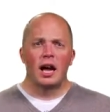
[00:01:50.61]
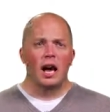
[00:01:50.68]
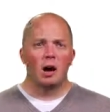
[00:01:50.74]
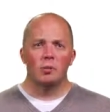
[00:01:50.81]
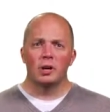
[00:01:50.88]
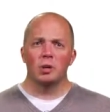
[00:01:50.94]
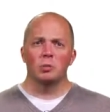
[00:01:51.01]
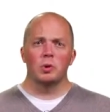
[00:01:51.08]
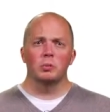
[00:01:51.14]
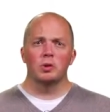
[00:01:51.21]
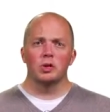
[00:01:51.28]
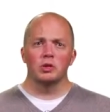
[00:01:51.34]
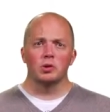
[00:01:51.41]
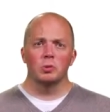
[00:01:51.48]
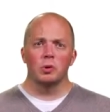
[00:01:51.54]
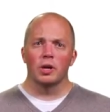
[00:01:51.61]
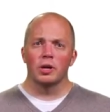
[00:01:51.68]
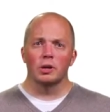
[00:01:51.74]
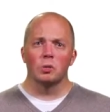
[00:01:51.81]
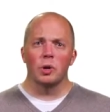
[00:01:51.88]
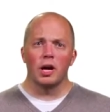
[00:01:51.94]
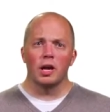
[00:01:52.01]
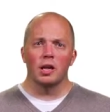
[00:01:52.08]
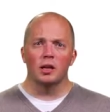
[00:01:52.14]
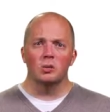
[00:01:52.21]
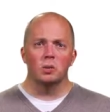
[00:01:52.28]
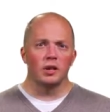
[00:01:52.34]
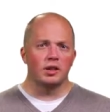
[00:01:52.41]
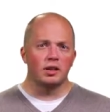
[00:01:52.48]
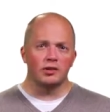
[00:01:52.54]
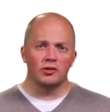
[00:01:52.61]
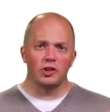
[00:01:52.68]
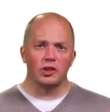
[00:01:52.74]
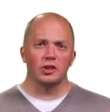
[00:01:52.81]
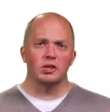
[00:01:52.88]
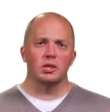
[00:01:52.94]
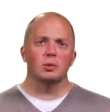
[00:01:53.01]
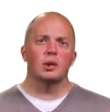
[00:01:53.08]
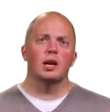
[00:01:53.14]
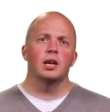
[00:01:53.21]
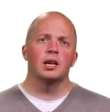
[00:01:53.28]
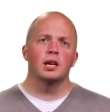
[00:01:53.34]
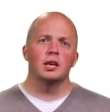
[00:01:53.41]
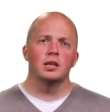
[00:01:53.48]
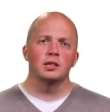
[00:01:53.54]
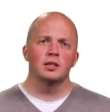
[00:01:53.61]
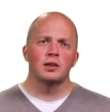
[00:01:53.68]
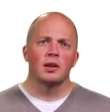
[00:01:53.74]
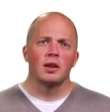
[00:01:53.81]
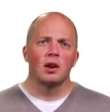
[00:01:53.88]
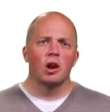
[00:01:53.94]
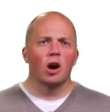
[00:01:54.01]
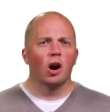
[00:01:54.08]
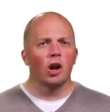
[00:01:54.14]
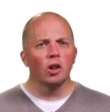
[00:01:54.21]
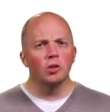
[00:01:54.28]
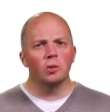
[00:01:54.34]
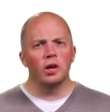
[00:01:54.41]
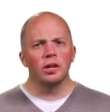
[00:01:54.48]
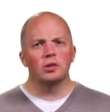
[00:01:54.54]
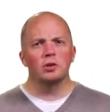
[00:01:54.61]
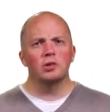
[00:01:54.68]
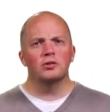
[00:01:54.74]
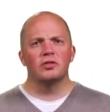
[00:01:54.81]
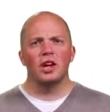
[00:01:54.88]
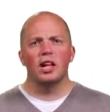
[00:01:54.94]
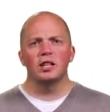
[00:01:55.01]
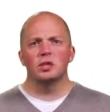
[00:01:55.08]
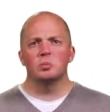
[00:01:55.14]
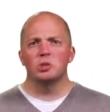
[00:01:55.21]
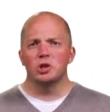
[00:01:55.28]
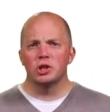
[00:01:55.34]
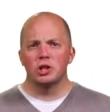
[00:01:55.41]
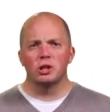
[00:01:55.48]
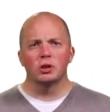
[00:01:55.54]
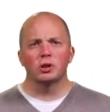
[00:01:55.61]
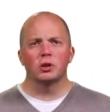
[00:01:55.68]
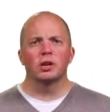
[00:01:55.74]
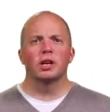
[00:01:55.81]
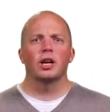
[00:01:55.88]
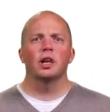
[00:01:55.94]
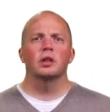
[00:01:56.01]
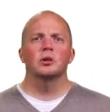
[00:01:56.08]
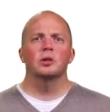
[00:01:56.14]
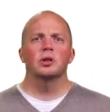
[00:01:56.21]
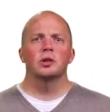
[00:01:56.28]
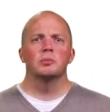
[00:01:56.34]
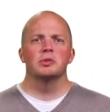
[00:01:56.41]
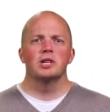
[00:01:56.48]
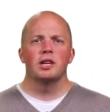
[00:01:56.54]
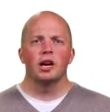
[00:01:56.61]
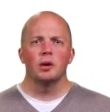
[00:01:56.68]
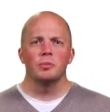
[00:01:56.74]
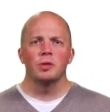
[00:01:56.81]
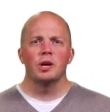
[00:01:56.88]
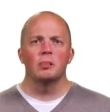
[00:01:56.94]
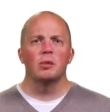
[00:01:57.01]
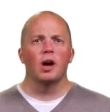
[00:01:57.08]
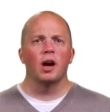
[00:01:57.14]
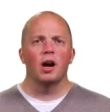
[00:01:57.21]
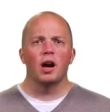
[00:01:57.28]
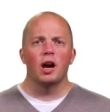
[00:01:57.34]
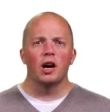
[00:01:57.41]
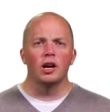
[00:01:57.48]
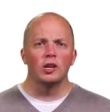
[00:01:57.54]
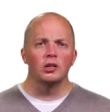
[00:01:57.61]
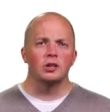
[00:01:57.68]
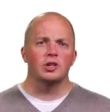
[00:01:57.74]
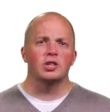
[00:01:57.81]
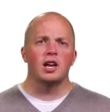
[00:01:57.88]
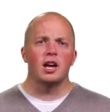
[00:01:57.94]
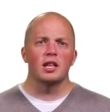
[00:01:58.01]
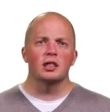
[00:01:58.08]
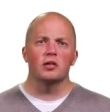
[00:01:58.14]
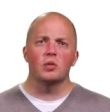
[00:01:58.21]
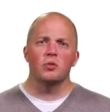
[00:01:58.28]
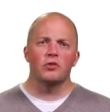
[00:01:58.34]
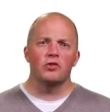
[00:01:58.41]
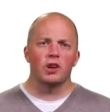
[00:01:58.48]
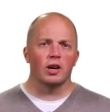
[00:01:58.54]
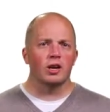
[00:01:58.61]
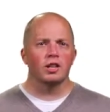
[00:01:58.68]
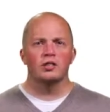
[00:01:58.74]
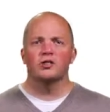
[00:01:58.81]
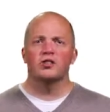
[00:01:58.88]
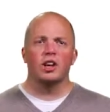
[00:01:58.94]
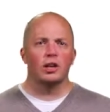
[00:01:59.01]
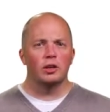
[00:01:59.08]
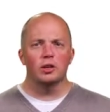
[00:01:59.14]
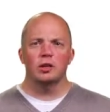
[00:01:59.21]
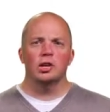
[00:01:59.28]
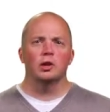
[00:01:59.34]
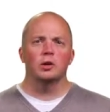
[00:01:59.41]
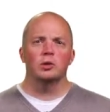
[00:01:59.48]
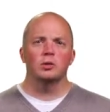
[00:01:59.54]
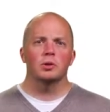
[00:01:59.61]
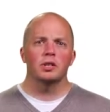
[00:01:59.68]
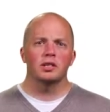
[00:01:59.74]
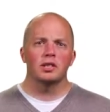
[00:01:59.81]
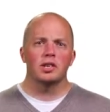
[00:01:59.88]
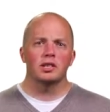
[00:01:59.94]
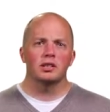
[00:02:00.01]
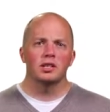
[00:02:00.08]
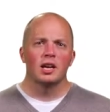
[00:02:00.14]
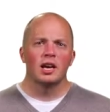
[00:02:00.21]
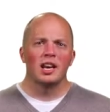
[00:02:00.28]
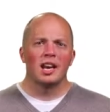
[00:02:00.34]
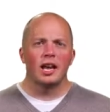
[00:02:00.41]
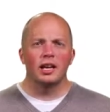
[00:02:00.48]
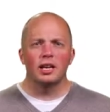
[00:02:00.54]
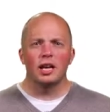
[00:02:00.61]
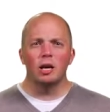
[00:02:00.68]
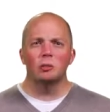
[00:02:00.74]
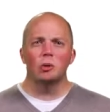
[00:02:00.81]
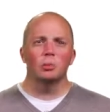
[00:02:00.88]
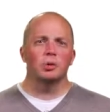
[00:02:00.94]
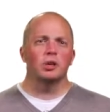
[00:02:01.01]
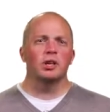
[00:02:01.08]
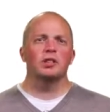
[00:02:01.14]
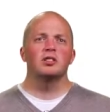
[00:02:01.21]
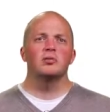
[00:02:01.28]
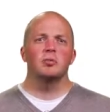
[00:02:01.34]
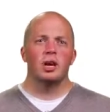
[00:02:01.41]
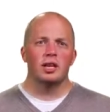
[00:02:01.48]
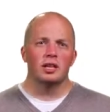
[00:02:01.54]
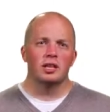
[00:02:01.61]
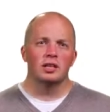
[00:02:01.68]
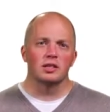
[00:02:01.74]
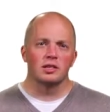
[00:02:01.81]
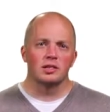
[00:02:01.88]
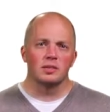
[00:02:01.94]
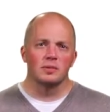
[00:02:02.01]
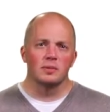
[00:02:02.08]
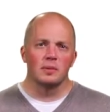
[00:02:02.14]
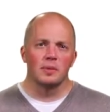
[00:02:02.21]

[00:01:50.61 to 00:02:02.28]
how many windmills are running well, what the efficiency rating is, all the way to advanced machine learning algorithms that help them understand the various failure characteristics and enable predictive maintenance.